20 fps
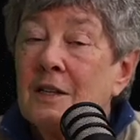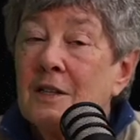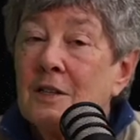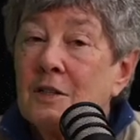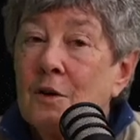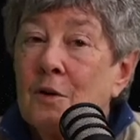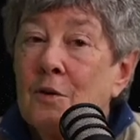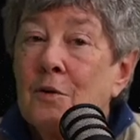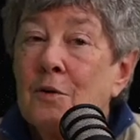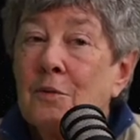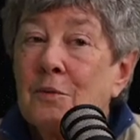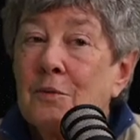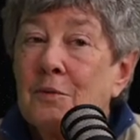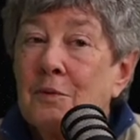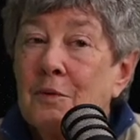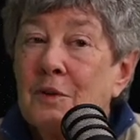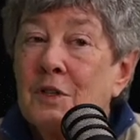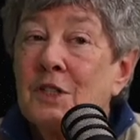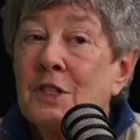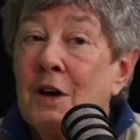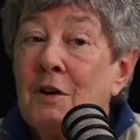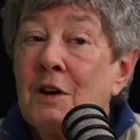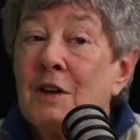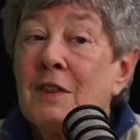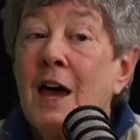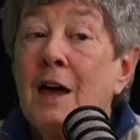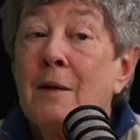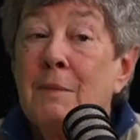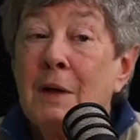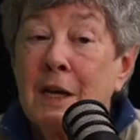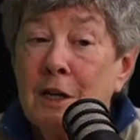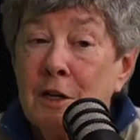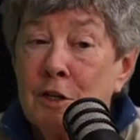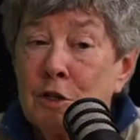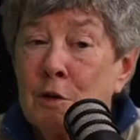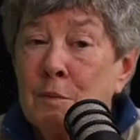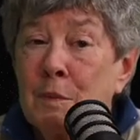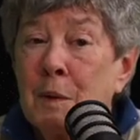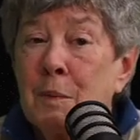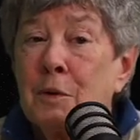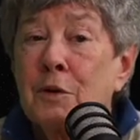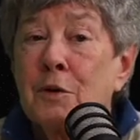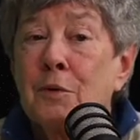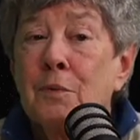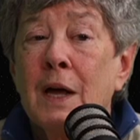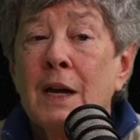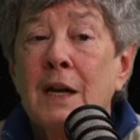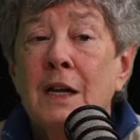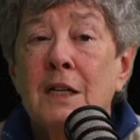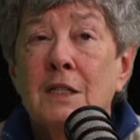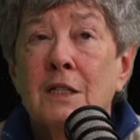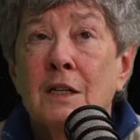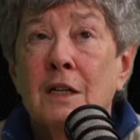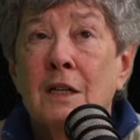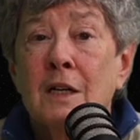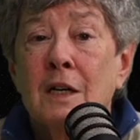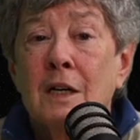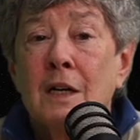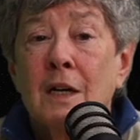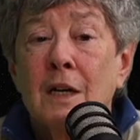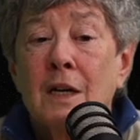So sharing that, making sure people are ready to